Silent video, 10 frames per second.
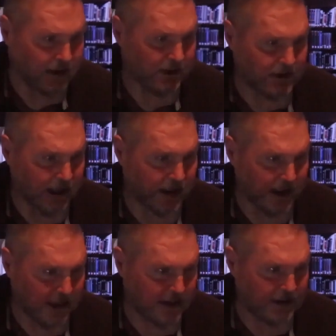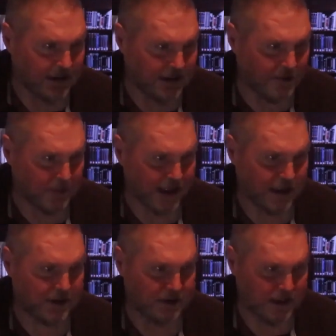God is not asking
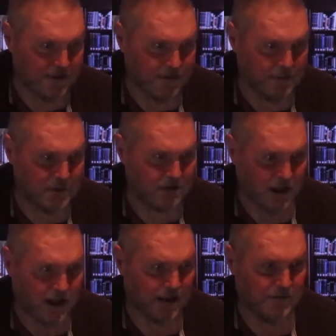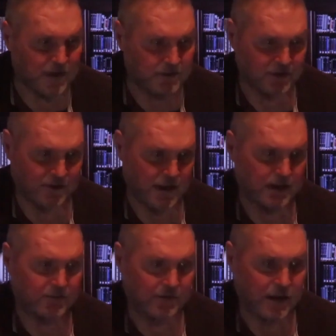the man to give up his life as a
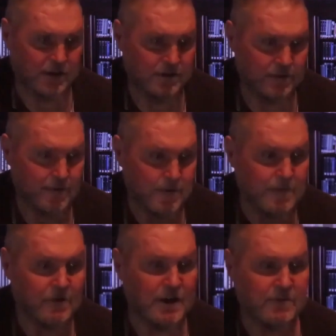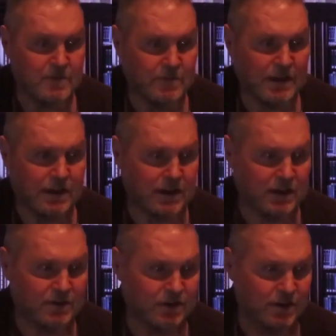sacrifice. That would
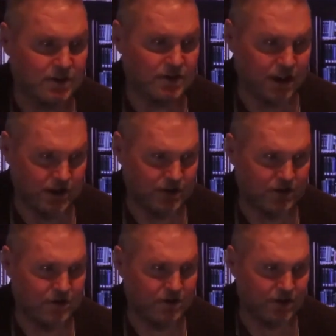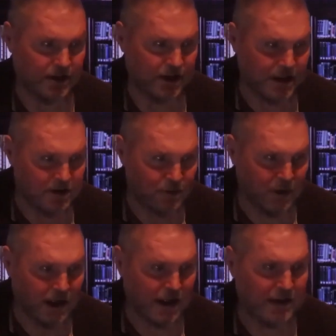be against his teachings to the
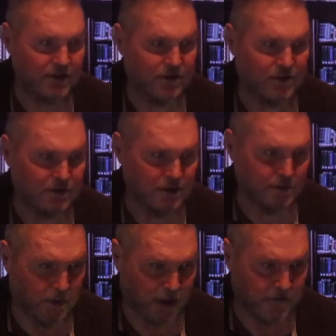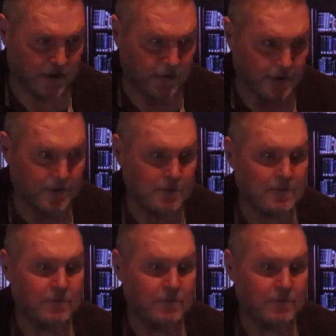Israelites through his prophet,